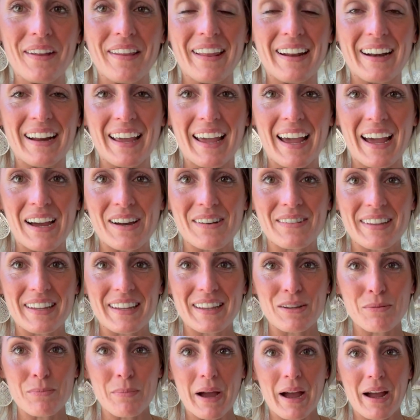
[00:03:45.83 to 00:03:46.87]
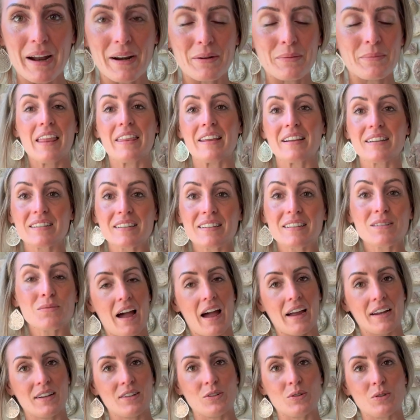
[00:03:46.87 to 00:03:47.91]
that I have in the bottom. This is
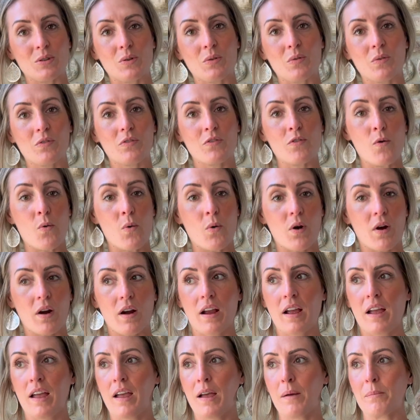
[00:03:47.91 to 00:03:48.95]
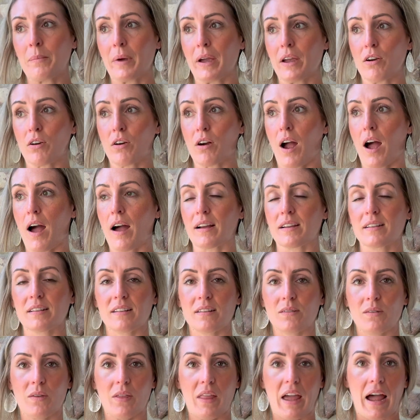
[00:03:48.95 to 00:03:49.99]
what I do for my Crocs
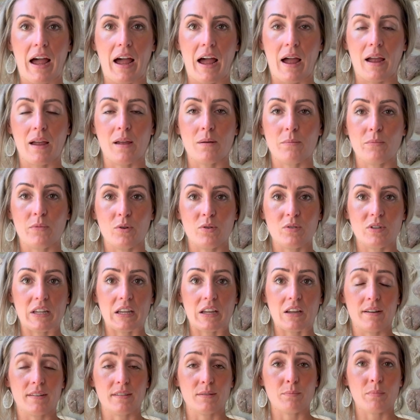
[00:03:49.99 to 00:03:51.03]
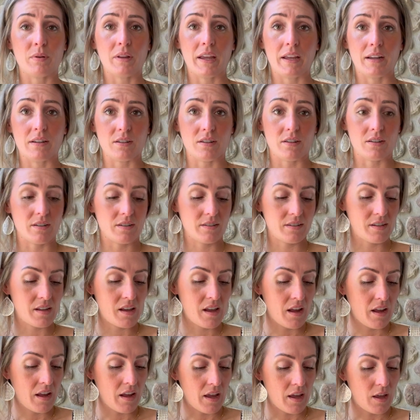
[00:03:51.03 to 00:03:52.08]
that I am using as planters.
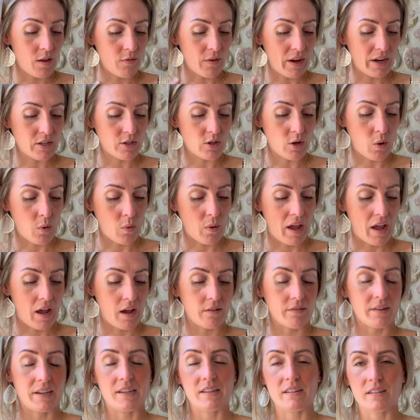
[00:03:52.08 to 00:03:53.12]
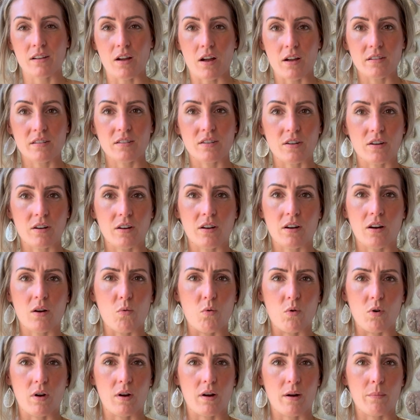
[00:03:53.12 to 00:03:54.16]
If I don't have a saucer
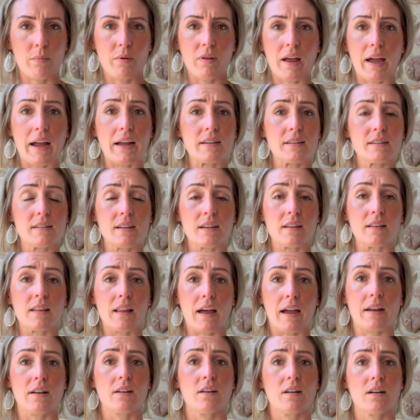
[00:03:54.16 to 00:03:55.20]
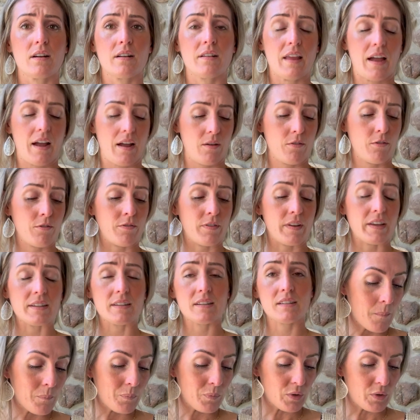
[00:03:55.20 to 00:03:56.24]
or a plastic liner that
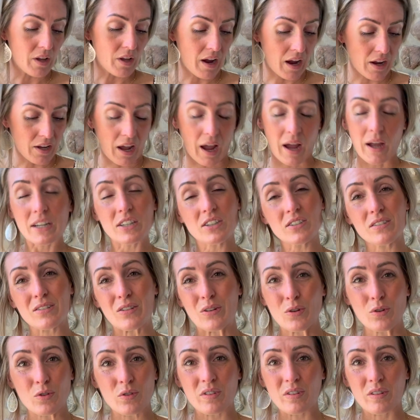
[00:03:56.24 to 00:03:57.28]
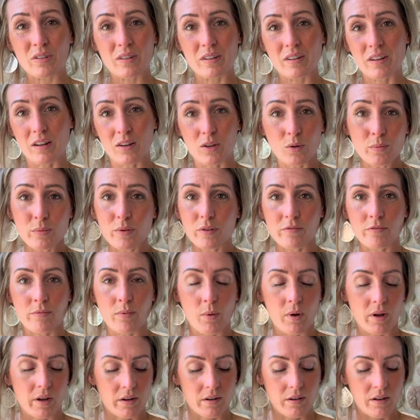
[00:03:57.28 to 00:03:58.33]
fits, I just use aluminum
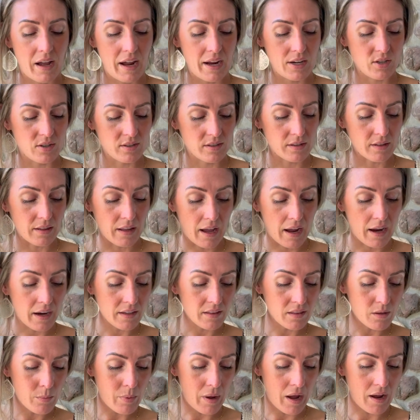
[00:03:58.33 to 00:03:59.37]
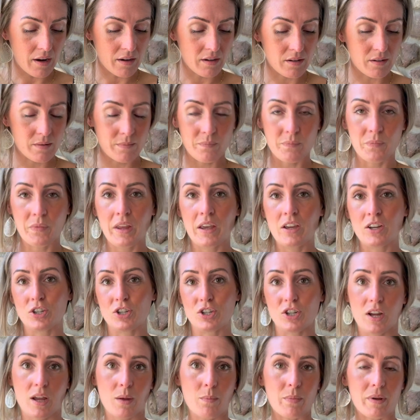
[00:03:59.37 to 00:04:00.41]
foil. I just line the bottom,
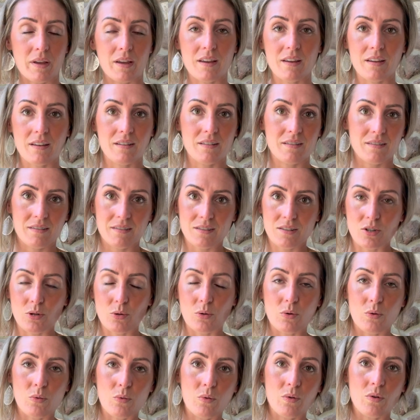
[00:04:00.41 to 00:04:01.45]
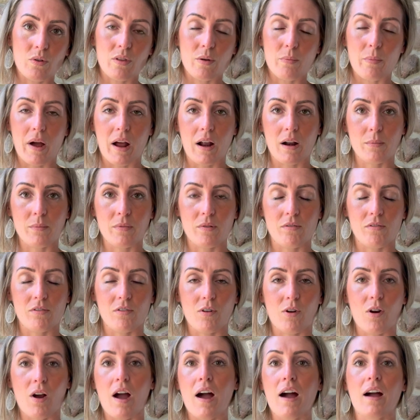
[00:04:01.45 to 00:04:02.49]
shape it to the bottom of the
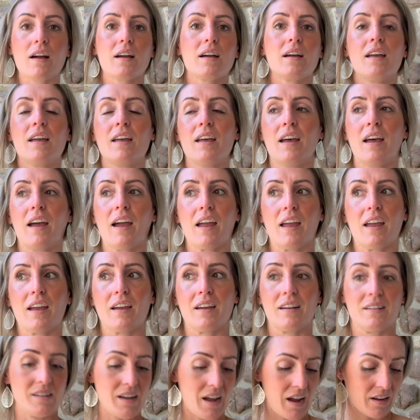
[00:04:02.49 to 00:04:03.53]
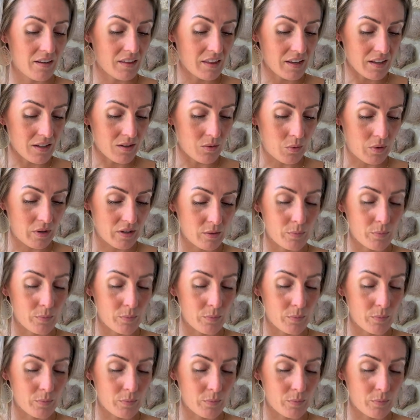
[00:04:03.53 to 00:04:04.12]
Croc, and I think it works